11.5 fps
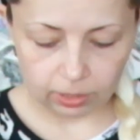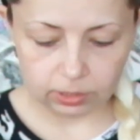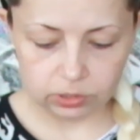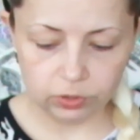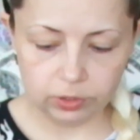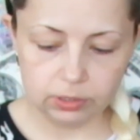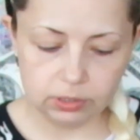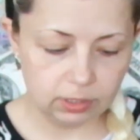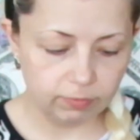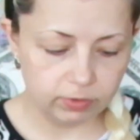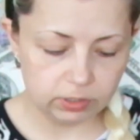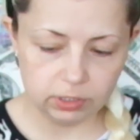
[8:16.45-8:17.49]
As you can
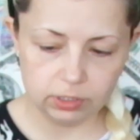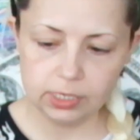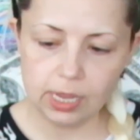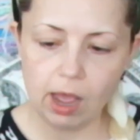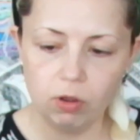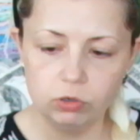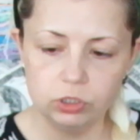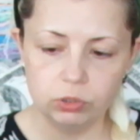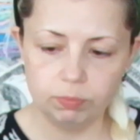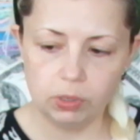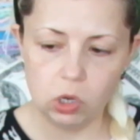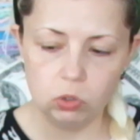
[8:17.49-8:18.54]
see, this is how it's
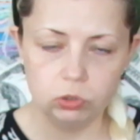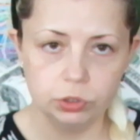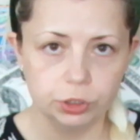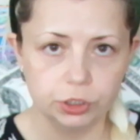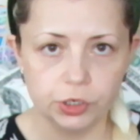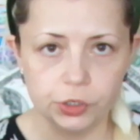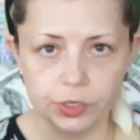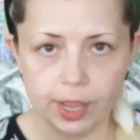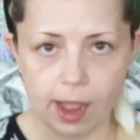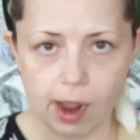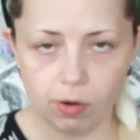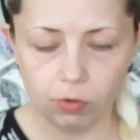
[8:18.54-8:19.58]
supposed to turn
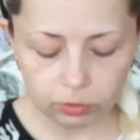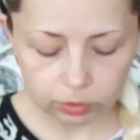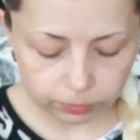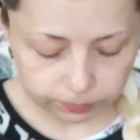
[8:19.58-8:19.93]
out.